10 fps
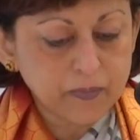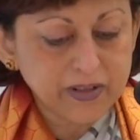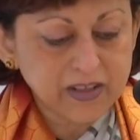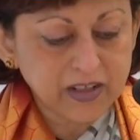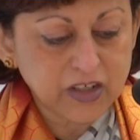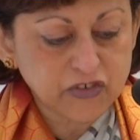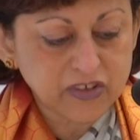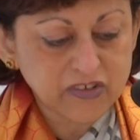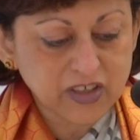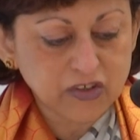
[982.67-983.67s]
build a
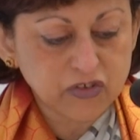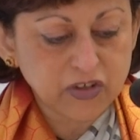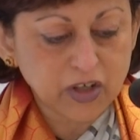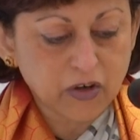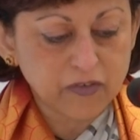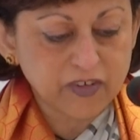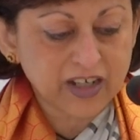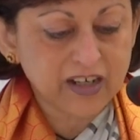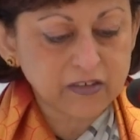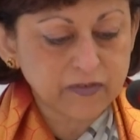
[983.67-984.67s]
nation century on
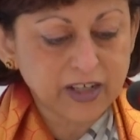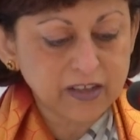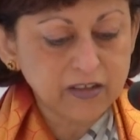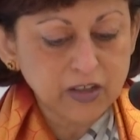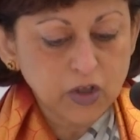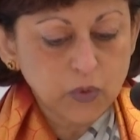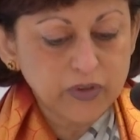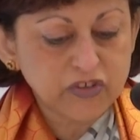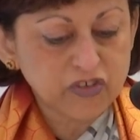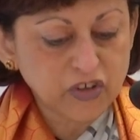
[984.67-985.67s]
Vikasvad,
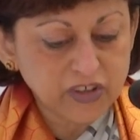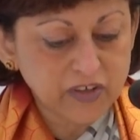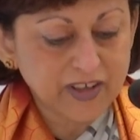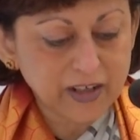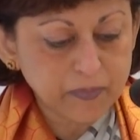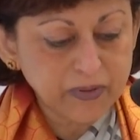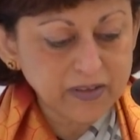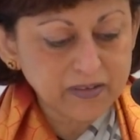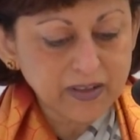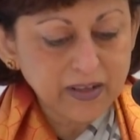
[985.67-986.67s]
which is on
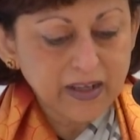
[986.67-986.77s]
development.